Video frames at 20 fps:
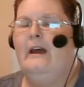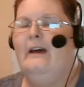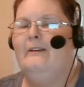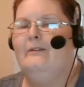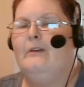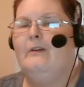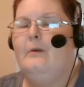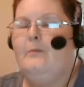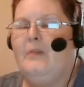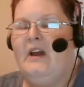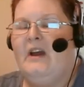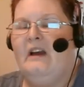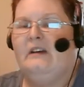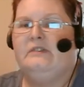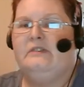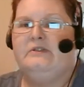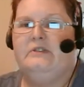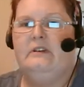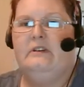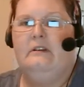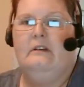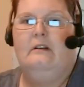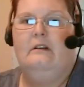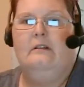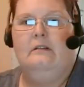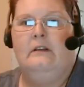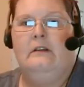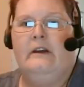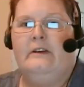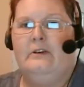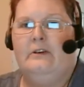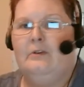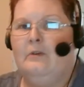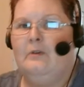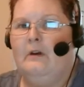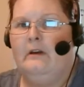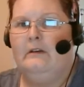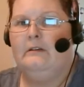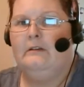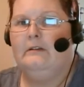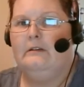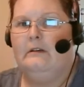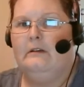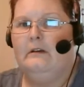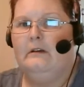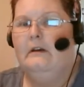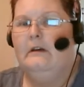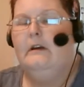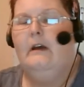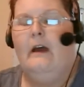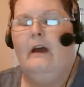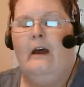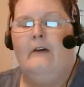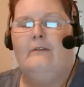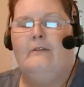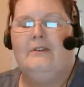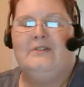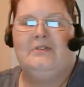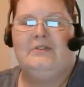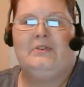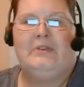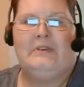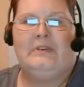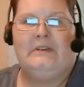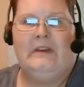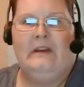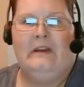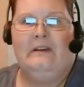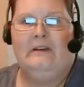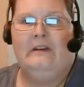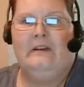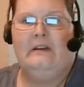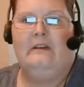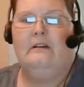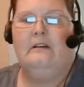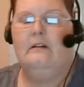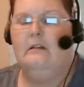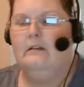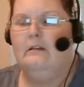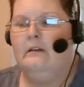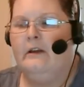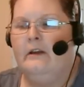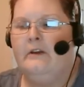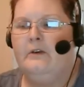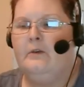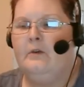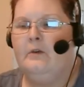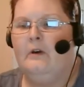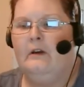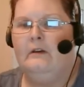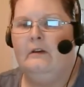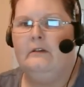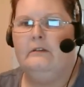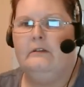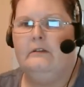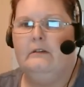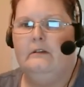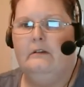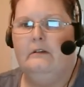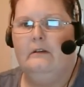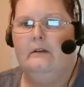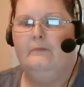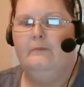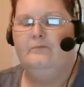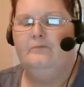have compassion like Christ, have understanding like Christ,